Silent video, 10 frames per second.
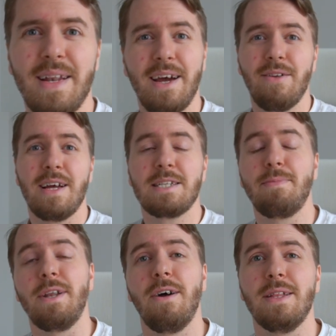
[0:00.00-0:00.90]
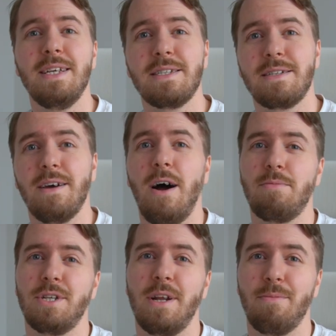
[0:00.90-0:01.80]
Now, last but not least,
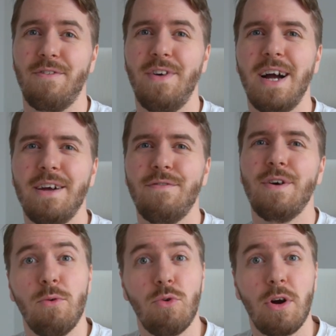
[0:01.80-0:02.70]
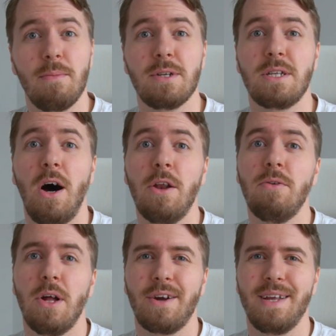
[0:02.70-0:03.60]
option number 5, WooCommerce auto
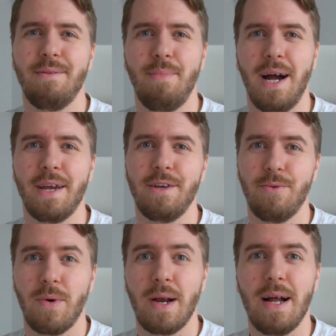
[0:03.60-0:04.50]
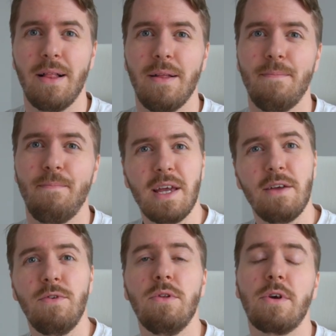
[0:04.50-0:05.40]
login by URL.
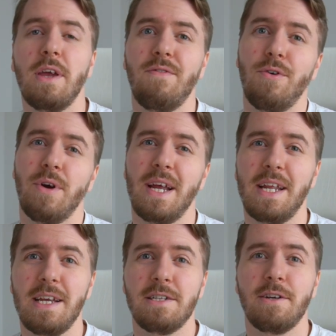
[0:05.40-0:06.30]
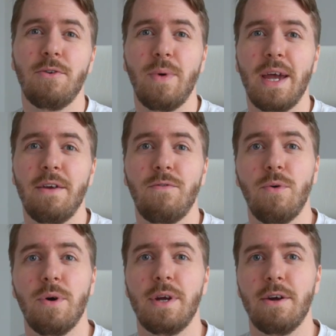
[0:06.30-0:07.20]
If you're looking for an easier way
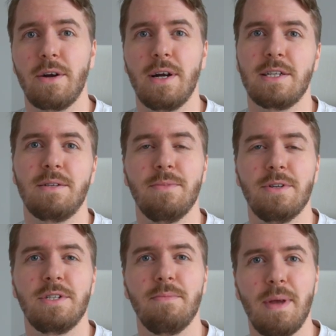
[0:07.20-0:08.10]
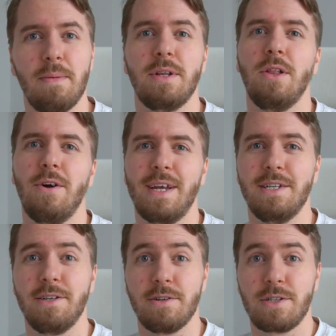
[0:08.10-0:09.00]
for your customers to be able to log
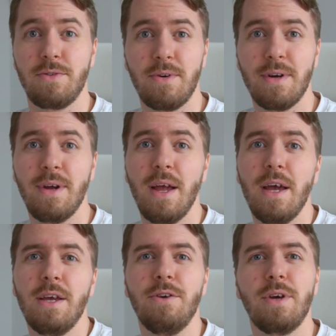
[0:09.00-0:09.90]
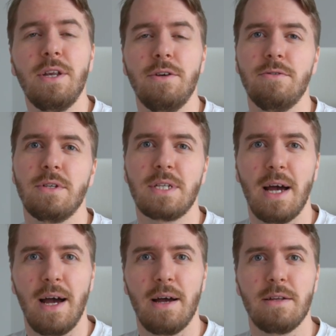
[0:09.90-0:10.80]
into your store, you can use
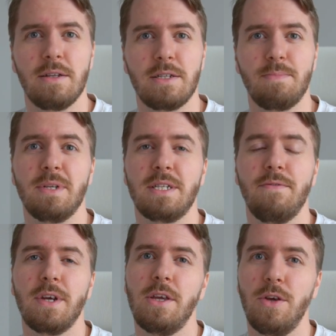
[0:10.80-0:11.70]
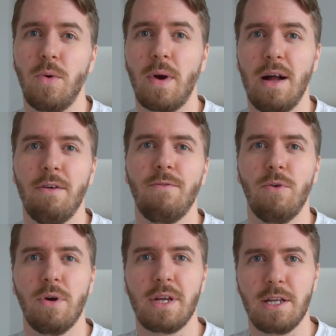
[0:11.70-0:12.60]
a specific URL
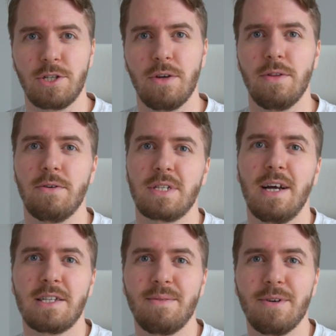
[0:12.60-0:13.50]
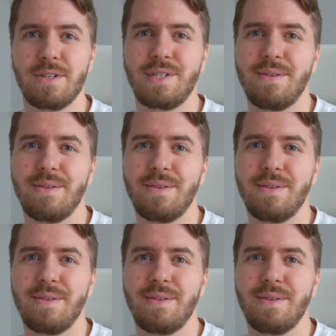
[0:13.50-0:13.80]
for each of those customers.